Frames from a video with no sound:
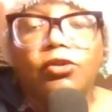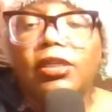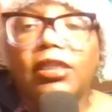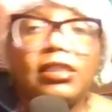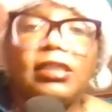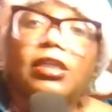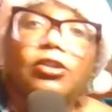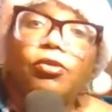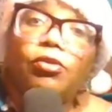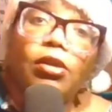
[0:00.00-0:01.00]
or at least get
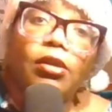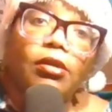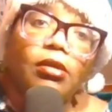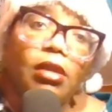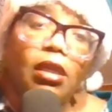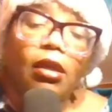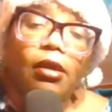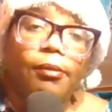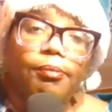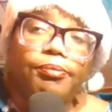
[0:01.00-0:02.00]
to the
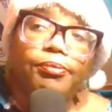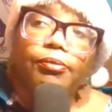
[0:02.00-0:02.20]
um,